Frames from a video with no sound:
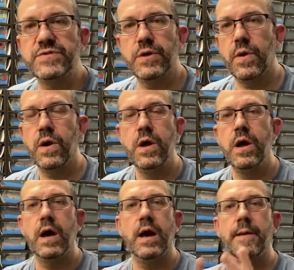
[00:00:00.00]
So
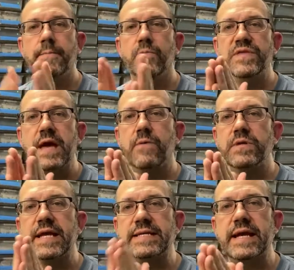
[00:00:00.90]
with that one
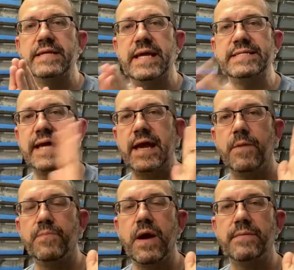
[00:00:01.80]
landing on that day,
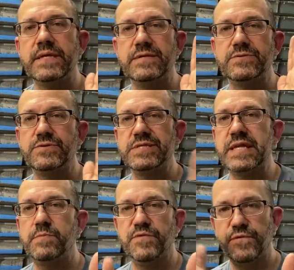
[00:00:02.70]
I'll probably either do the
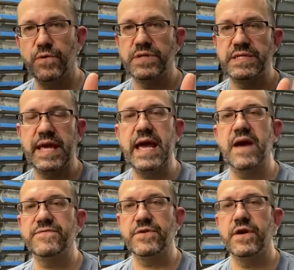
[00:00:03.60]
day before or the day
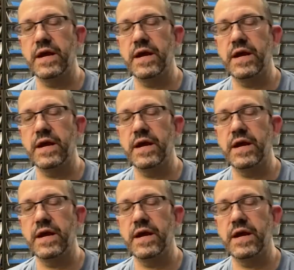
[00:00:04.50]
after.